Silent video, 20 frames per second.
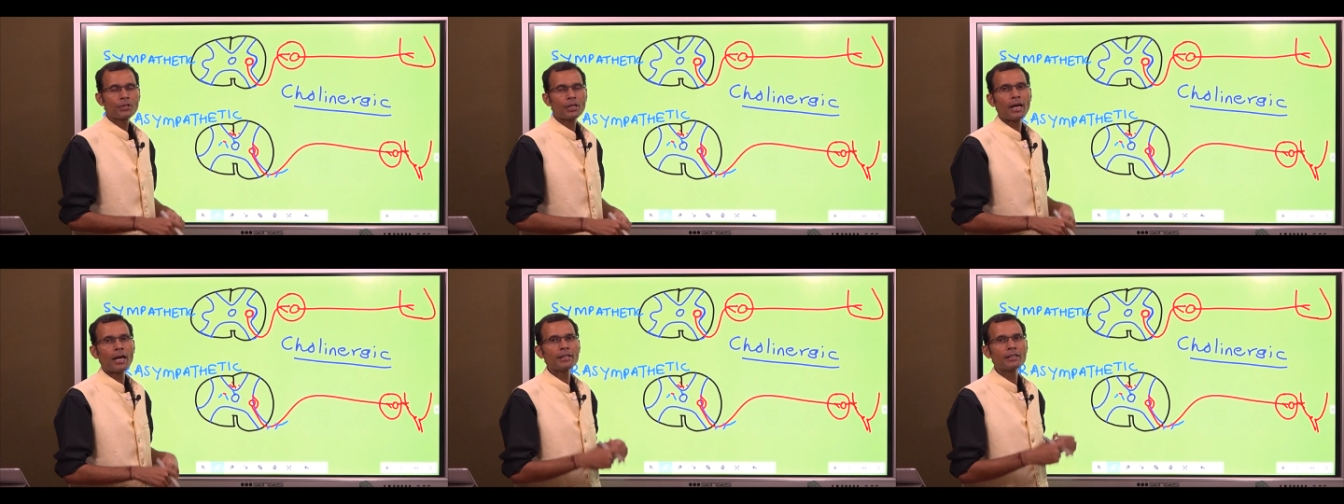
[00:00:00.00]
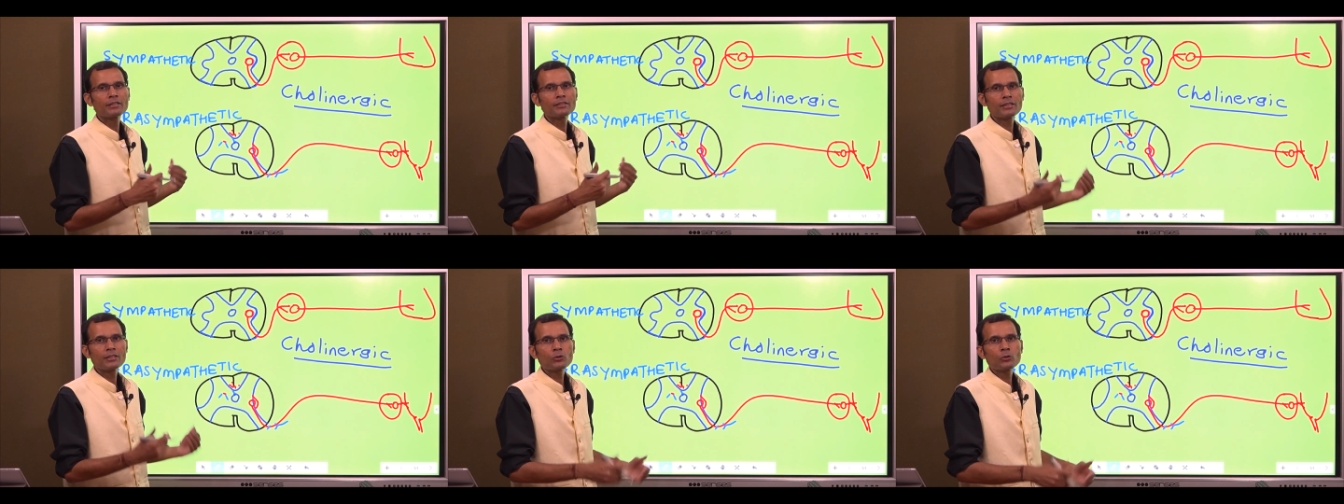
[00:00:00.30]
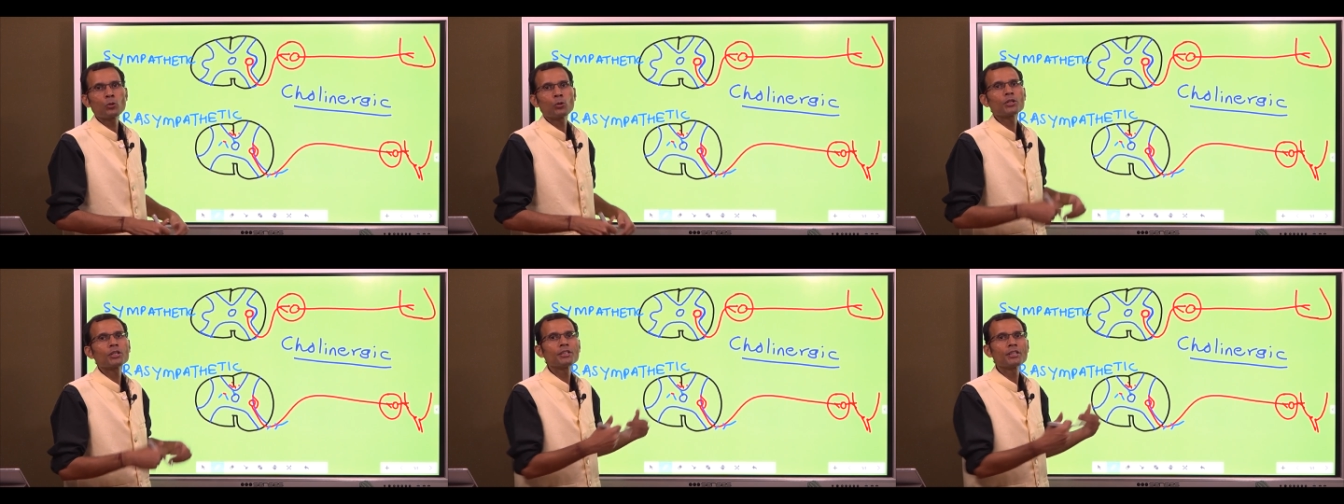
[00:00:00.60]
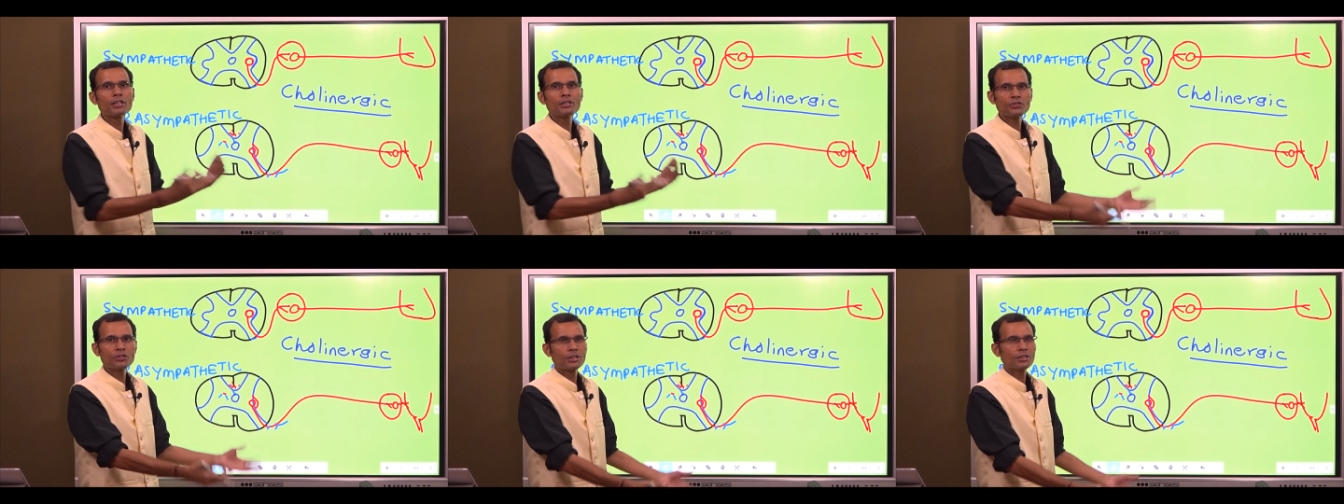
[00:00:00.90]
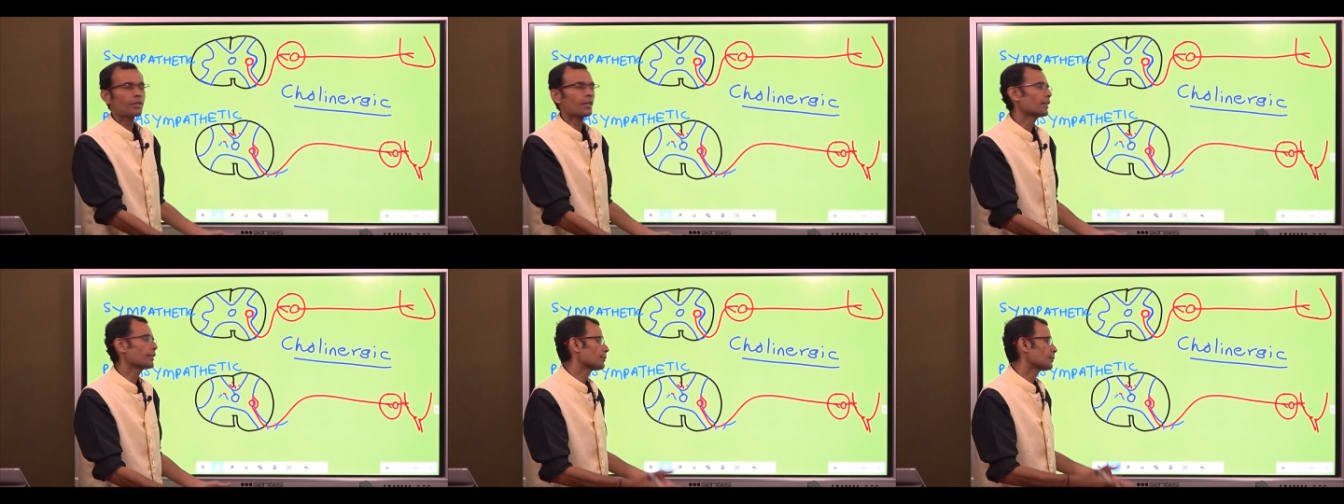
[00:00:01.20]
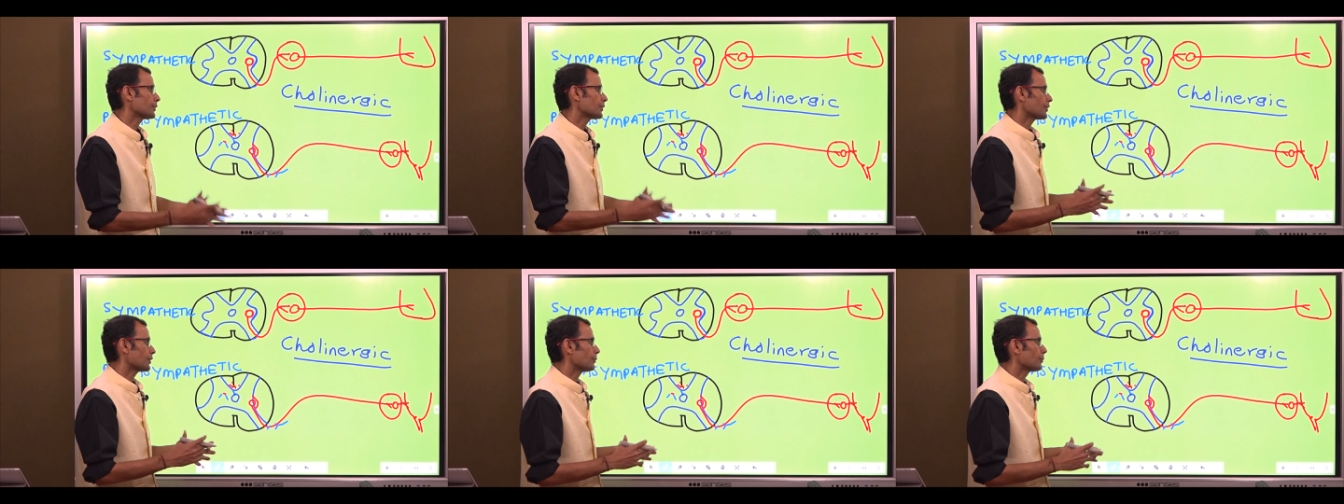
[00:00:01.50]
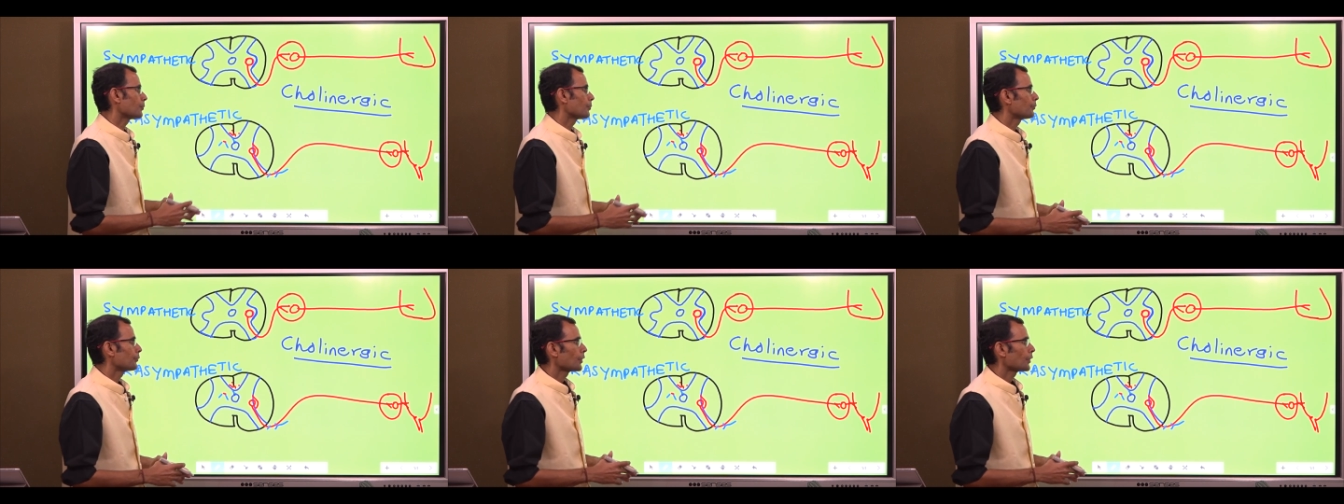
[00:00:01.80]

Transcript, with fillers: and it's a cholinergic transmission.